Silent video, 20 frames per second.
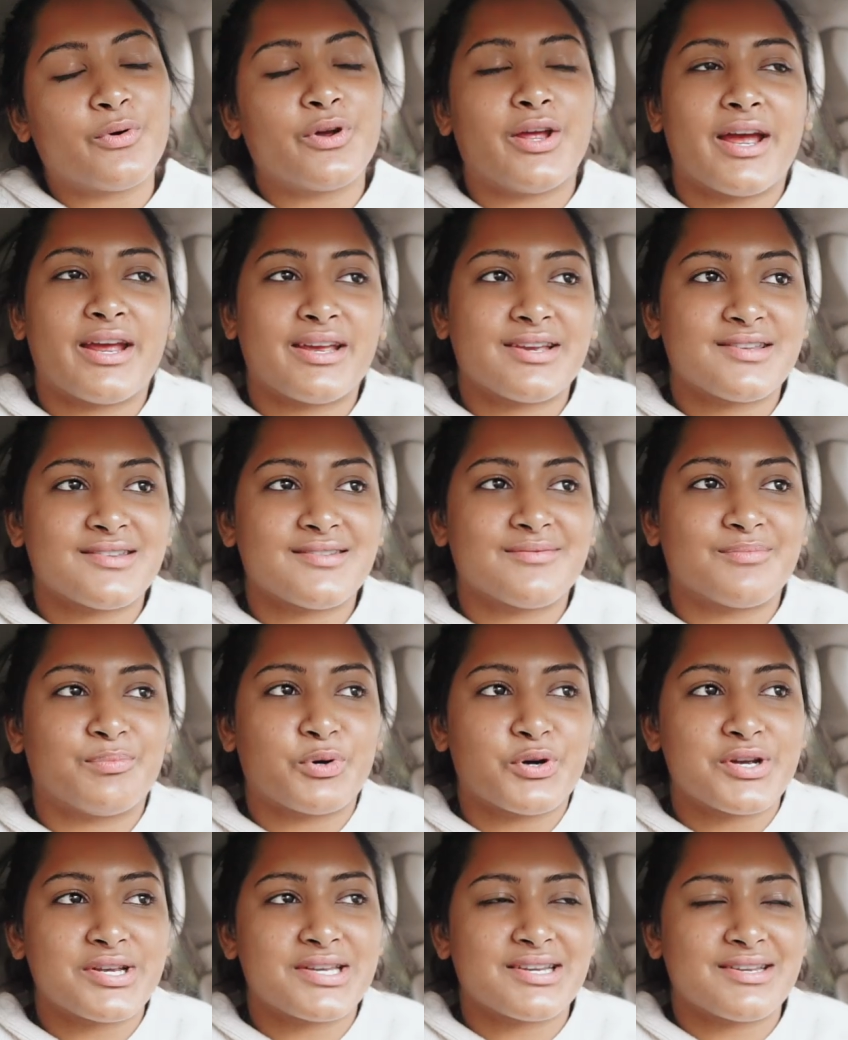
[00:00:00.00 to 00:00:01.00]
Well, I guess
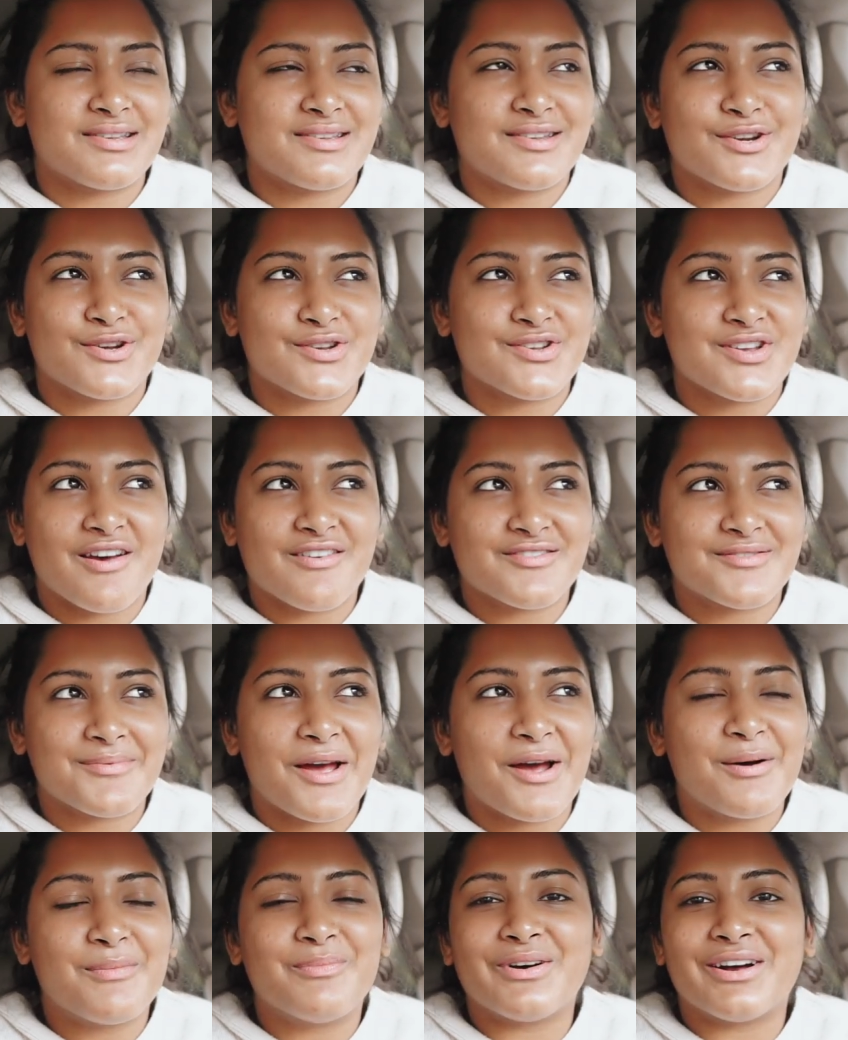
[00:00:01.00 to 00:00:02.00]
boys can still soft
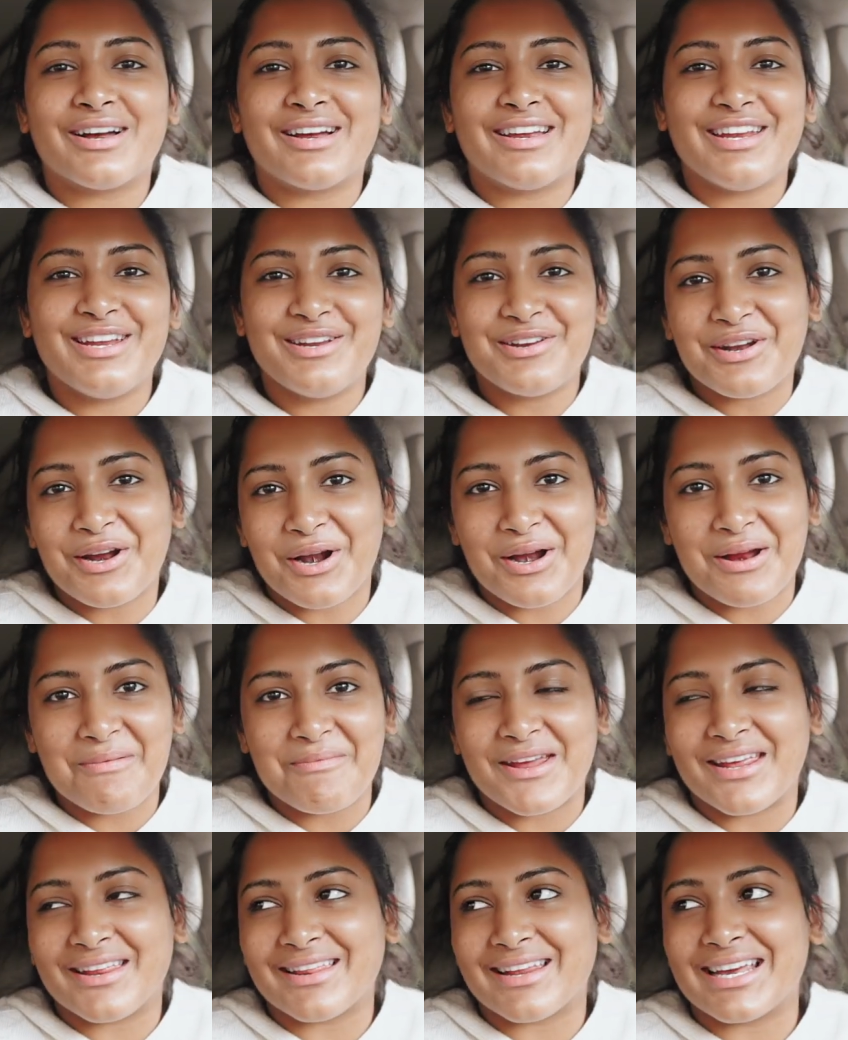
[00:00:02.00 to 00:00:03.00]
smile, but you know what I mean.